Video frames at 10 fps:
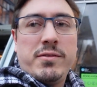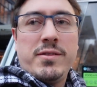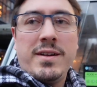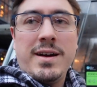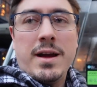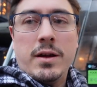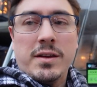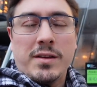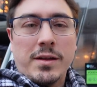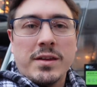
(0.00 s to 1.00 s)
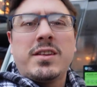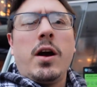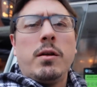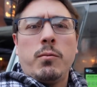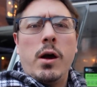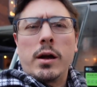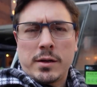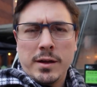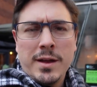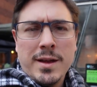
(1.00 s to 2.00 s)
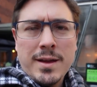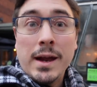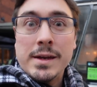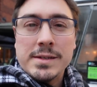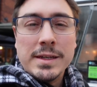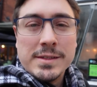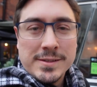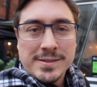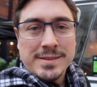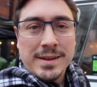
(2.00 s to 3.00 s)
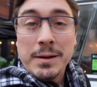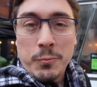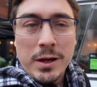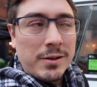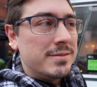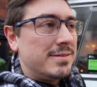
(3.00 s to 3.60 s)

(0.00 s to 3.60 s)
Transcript: And I was like, this can't work. And it did. And it will.